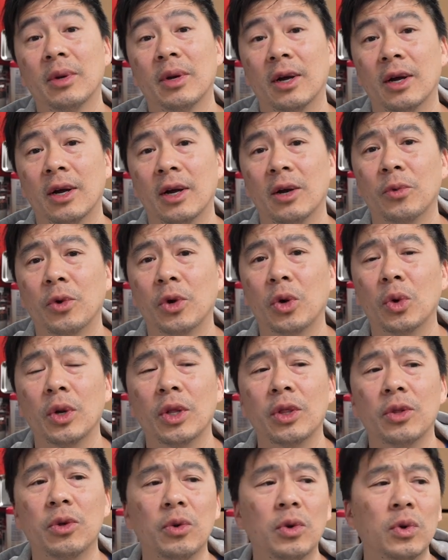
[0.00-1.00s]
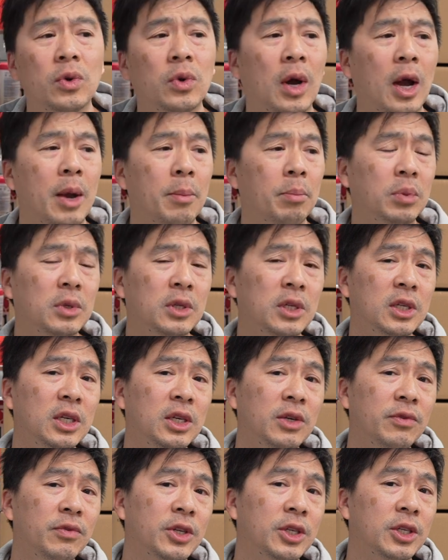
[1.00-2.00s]
Uh, we're going into, I
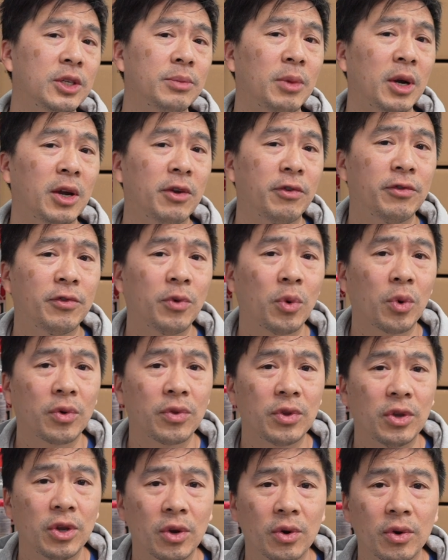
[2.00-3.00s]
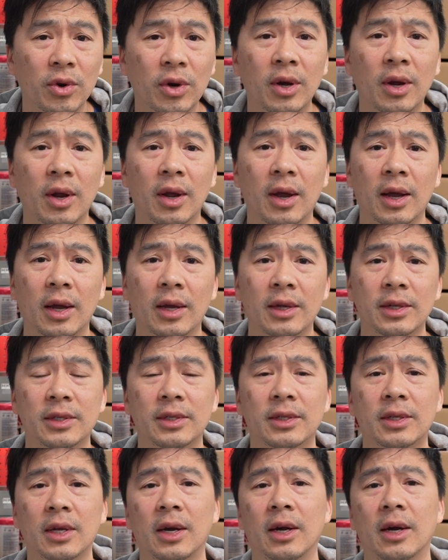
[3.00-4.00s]
believe this is my fourth year
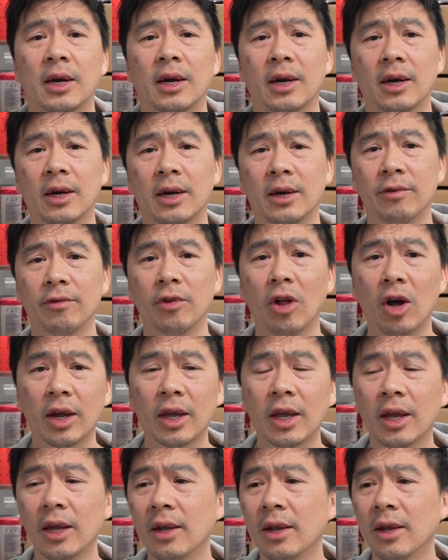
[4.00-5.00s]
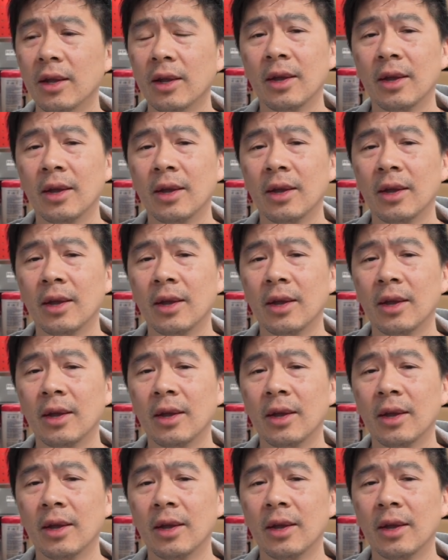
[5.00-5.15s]
as uh, vlogging